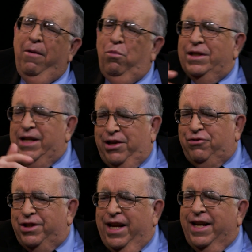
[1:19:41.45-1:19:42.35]
What's
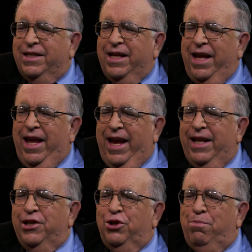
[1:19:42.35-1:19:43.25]
interesting is
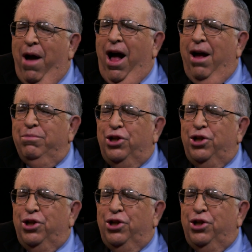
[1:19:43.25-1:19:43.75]
English Bob